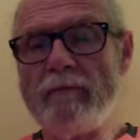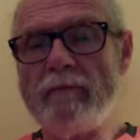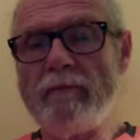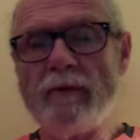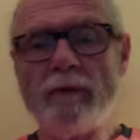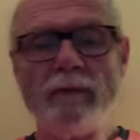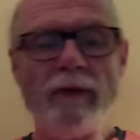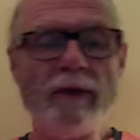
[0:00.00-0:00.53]

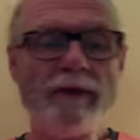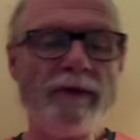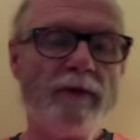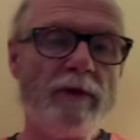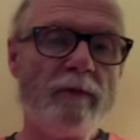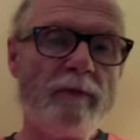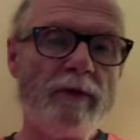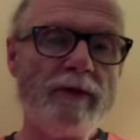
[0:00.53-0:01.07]
The place is
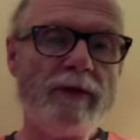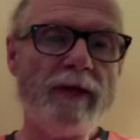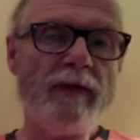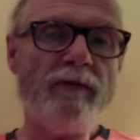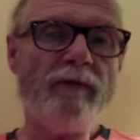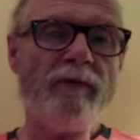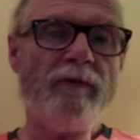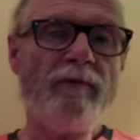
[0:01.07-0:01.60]
going to be
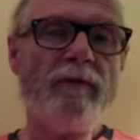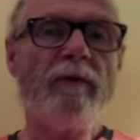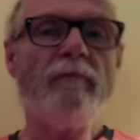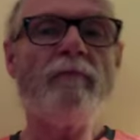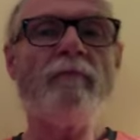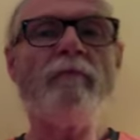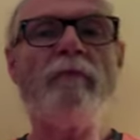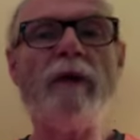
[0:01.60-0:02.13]
safe,
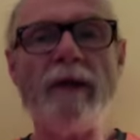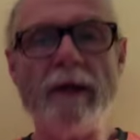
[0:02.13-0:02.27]
but